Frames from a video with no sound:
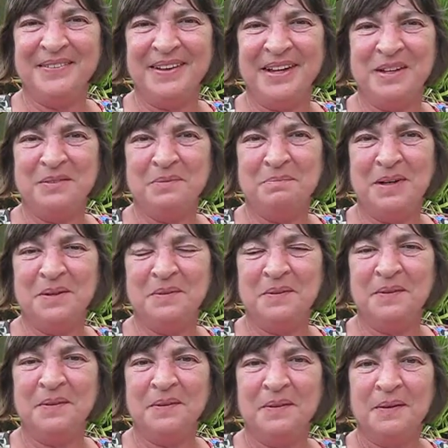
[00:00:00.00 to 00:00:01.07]
There have been
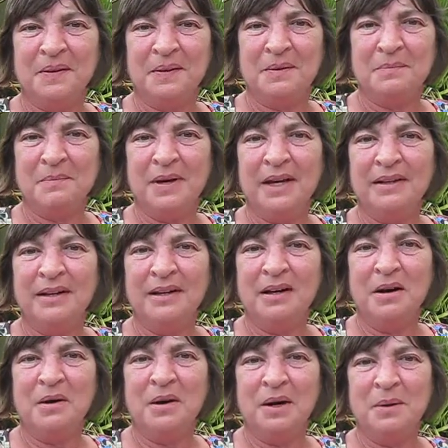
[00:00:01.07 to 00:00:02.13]
many
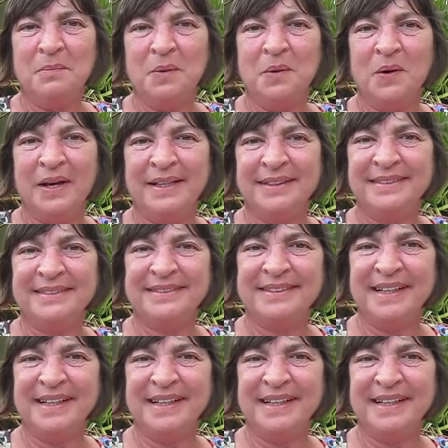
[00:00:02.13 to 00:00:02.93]
high points.